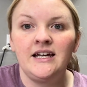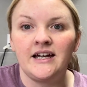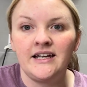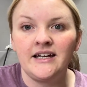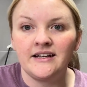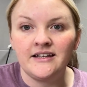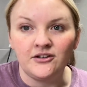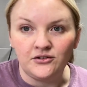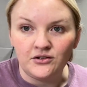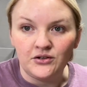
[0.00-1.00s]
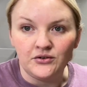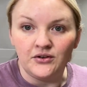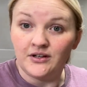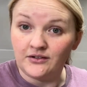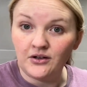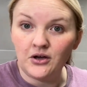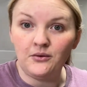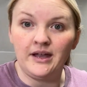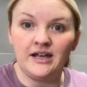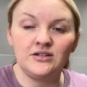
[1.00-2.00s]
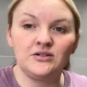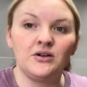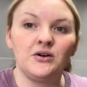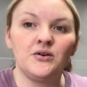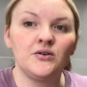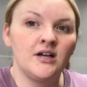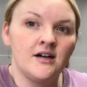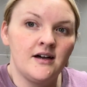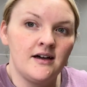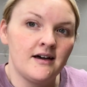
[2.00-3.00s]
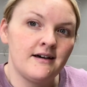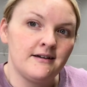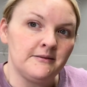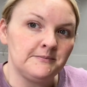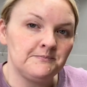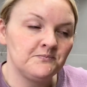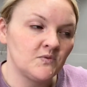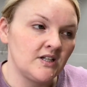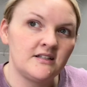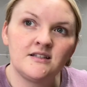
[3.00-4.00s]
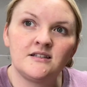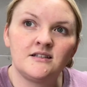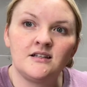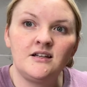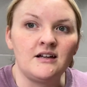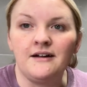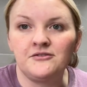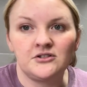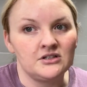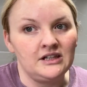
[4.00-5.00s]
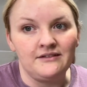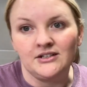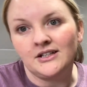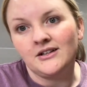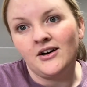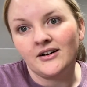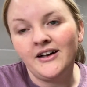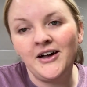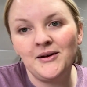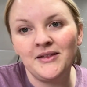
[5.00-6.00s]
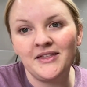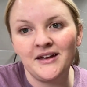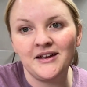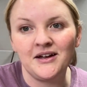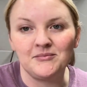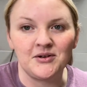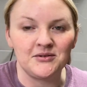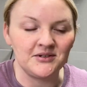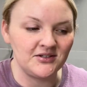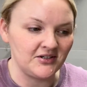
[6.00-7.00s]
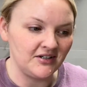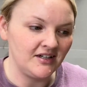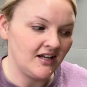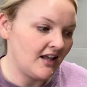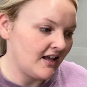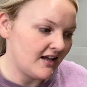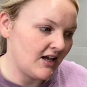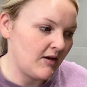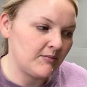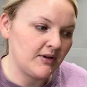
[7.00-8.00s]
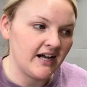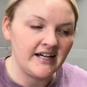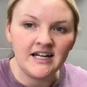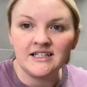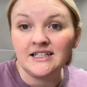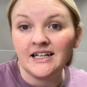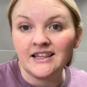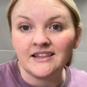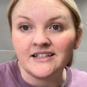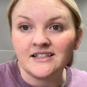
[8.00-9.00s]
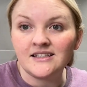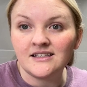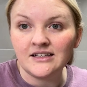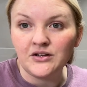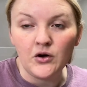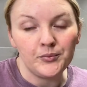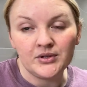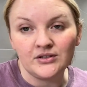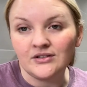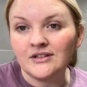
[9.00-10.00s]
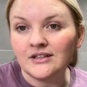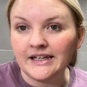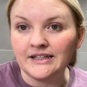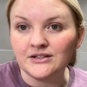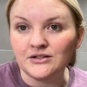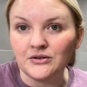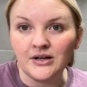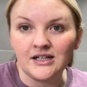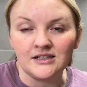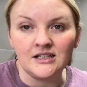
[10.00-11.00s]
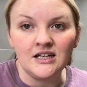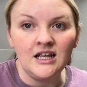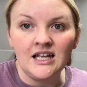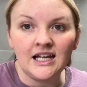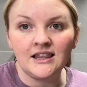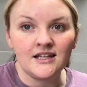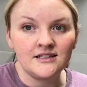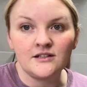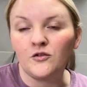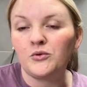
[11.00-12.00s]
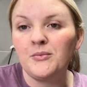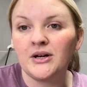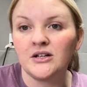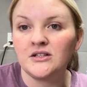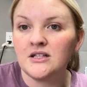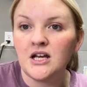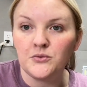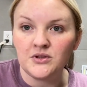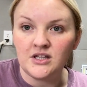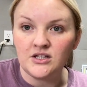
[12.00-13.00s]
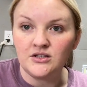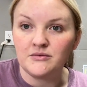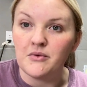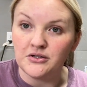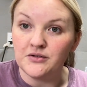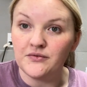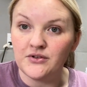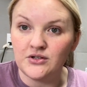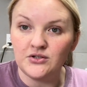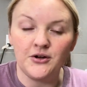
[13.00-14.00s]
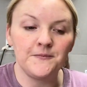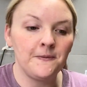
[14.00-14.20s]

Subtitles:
I had a kiln load going, so it's after 11 o'clock, I think. I'm not really sure. But I needed to get this opened and so I can get that stuff prepared to take with us tomorrow for the show.